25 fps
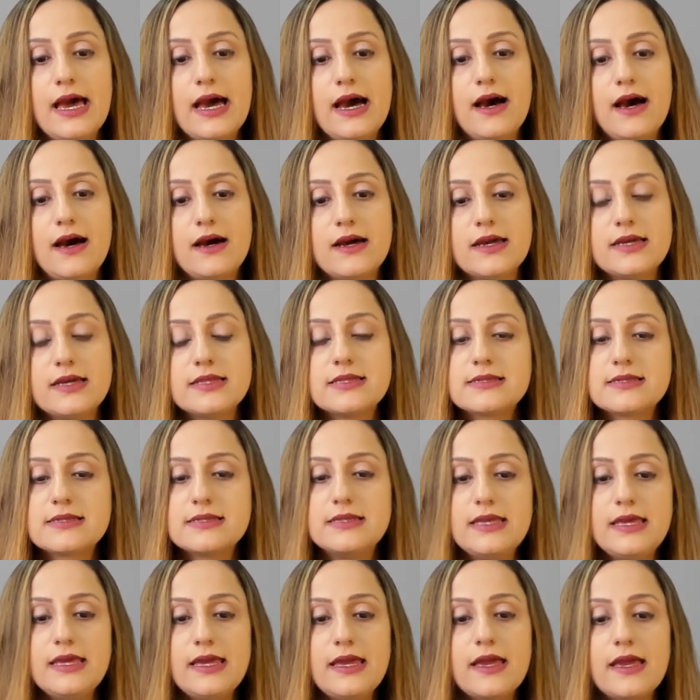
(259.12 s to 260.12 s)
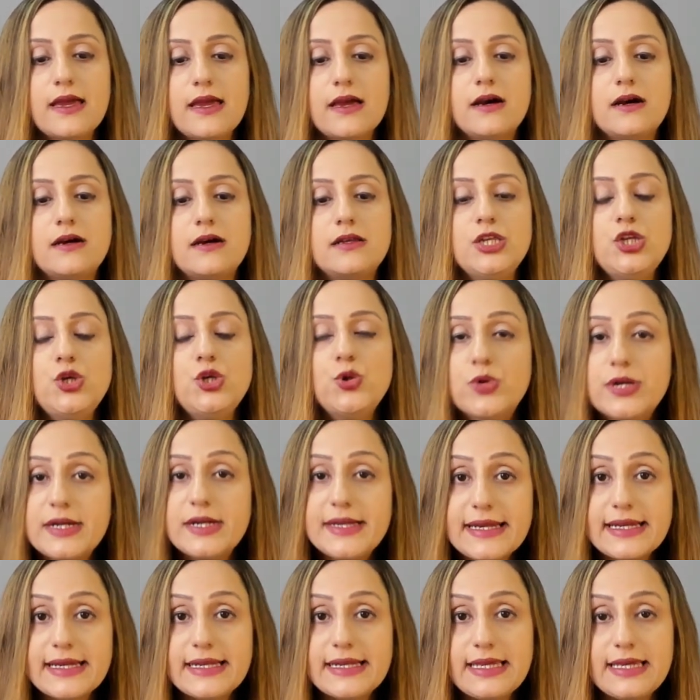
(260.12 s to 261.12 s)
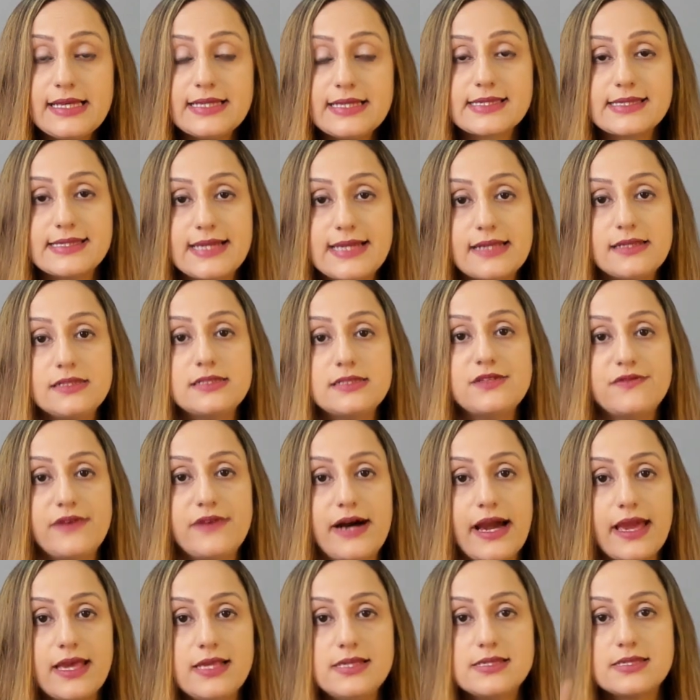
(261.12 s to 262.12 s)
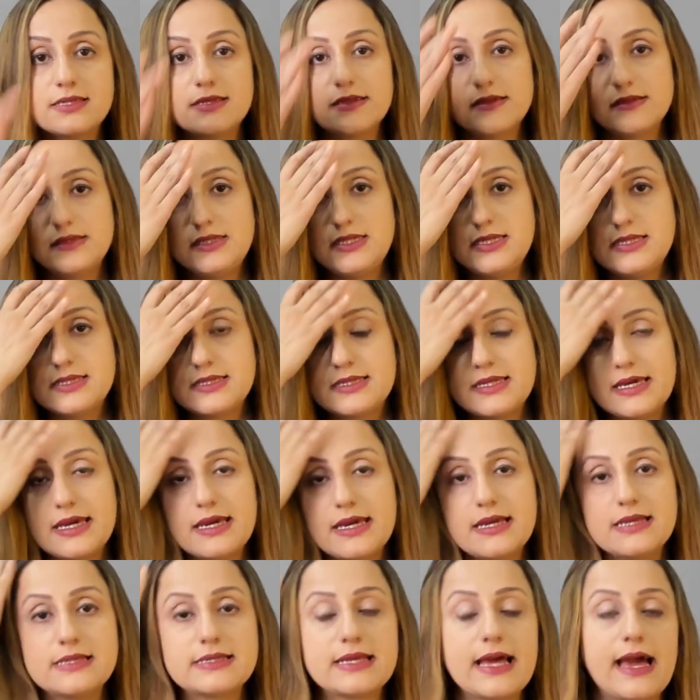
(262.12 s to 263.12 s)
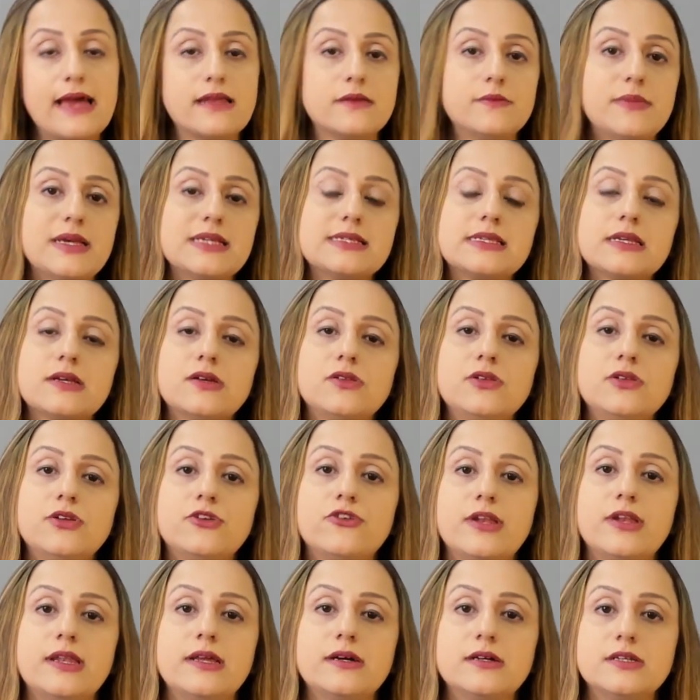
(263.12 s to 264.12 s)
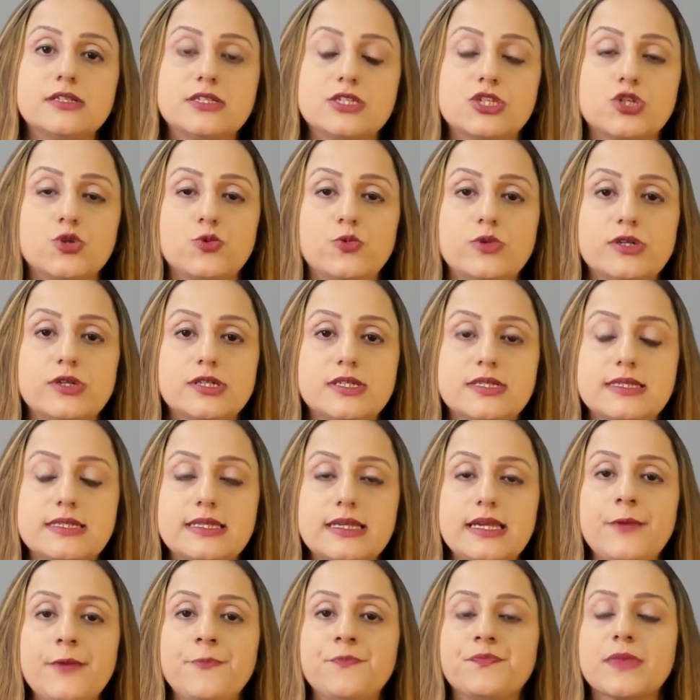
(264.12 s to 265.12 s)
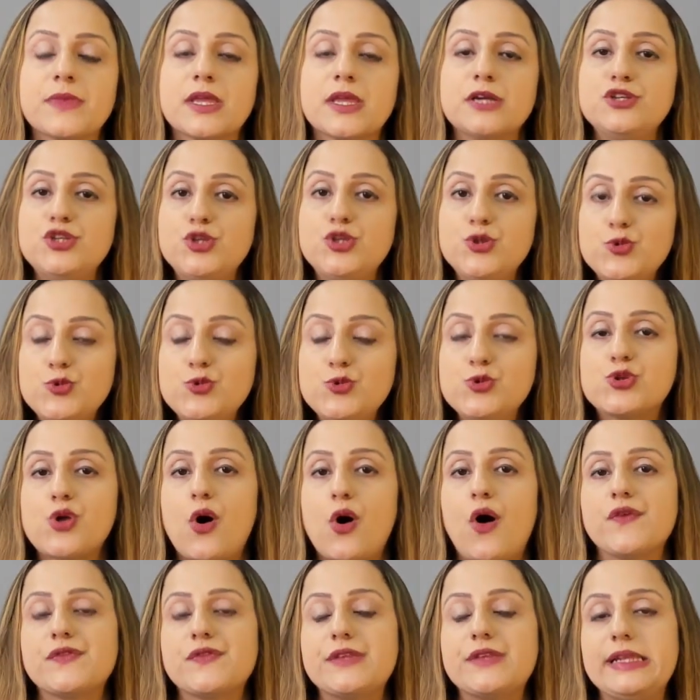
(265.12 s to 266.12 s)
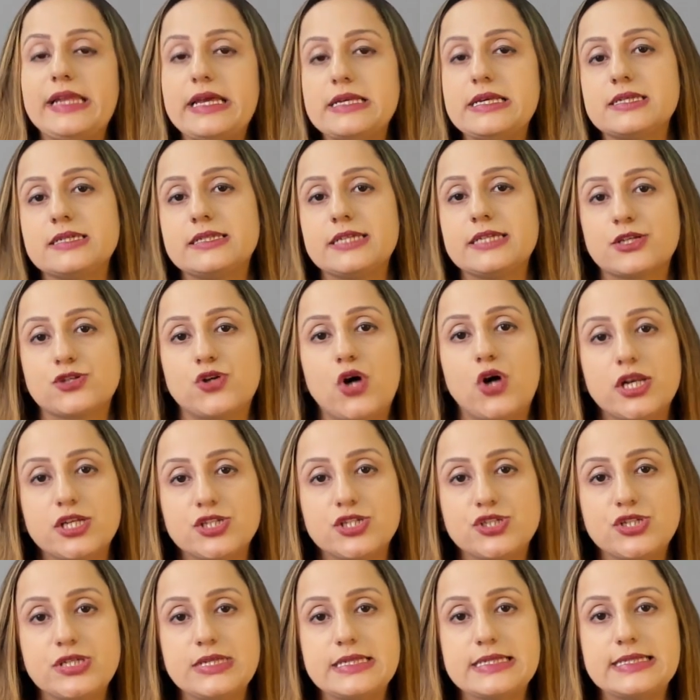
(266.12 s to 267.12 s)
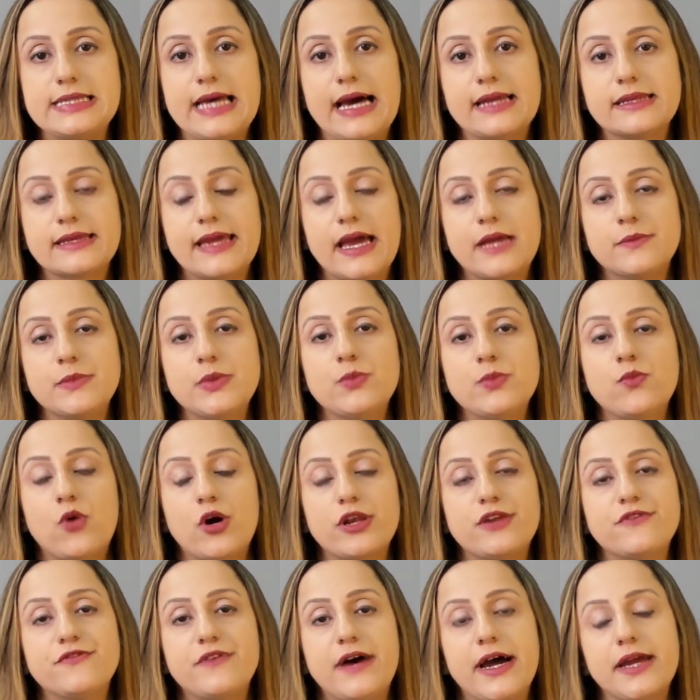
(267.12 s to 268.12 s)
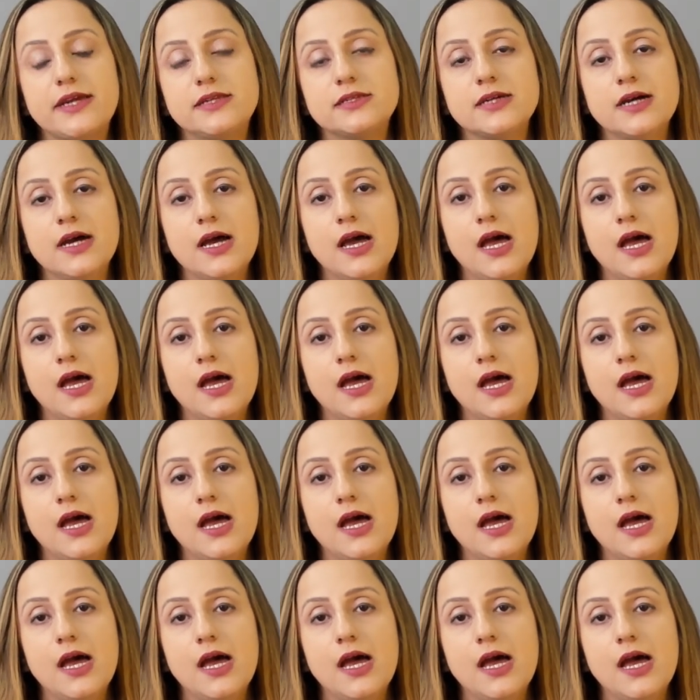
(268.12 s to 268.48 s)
uh, it's the uh, newer techniques that are devised these days and basically relates towards the use of the laser technologies that can be modified